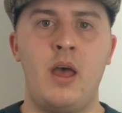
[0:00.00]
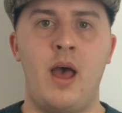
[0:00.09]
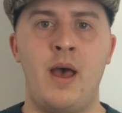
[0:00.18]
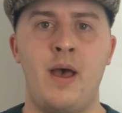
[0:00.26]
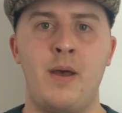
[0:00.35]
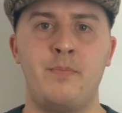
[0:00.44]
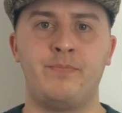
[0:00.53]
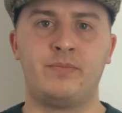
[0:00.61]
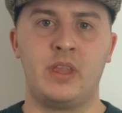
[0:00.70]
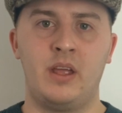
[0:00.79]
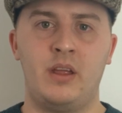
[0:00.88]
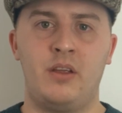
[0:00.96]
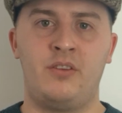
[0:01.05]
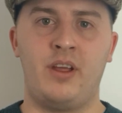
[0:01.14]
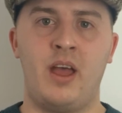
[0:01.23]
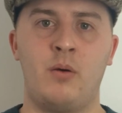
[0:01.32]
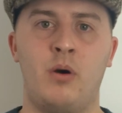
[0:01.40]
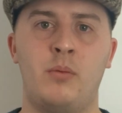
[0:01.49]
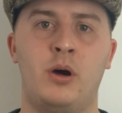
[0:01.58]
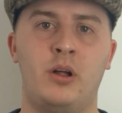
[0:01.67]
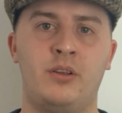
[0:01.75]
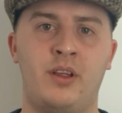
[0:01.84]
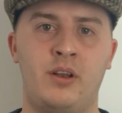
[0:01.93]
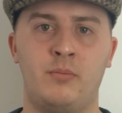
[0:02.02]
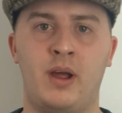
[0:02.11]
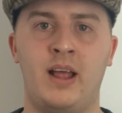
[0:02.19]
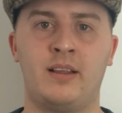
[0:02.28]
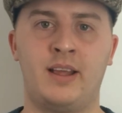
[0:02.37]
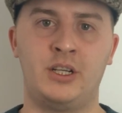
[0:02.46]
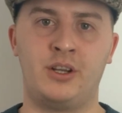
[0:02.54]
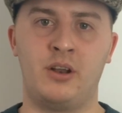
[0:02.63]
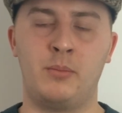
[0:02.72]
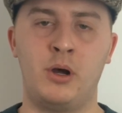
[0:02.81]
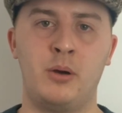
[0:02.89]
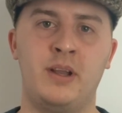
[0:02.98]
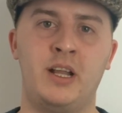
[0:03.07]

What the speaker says: So yeah, what I'm holding, my allocation at the moment,